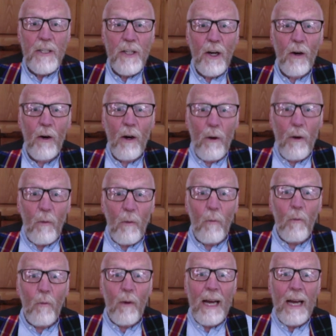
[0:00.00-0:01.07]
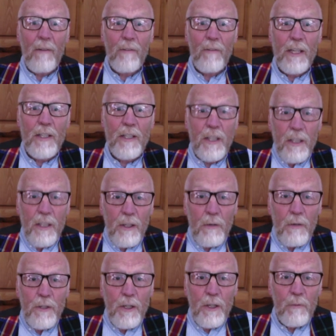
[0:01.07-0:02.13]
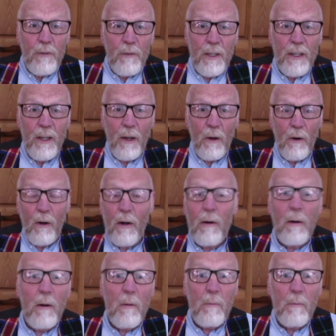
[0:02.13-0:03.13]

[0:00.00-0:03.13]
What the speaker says: So we have this YouTube video